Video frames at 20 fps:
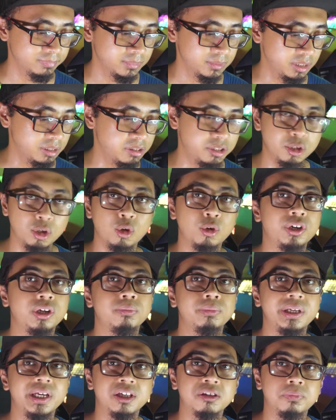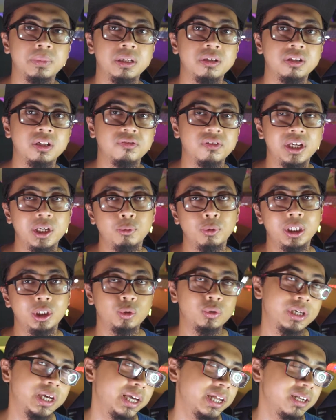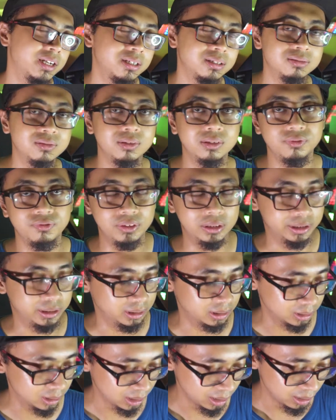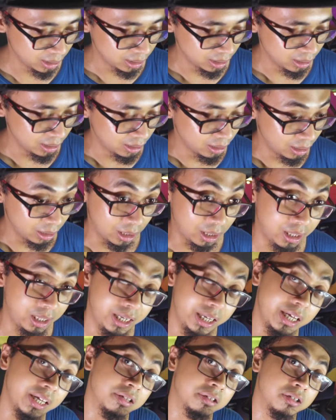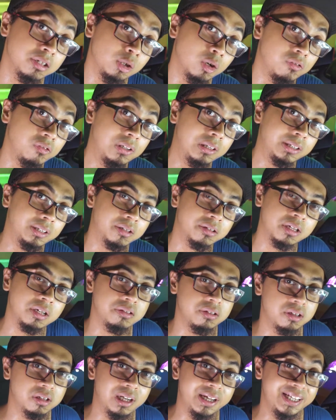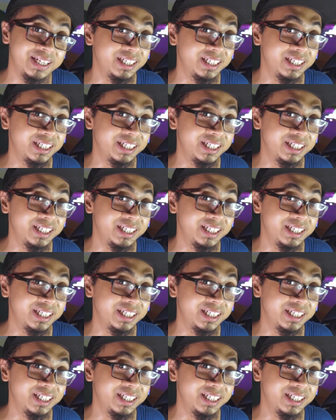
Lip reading: it's not gonna be expensive anyway to get filter, unless your filter size is like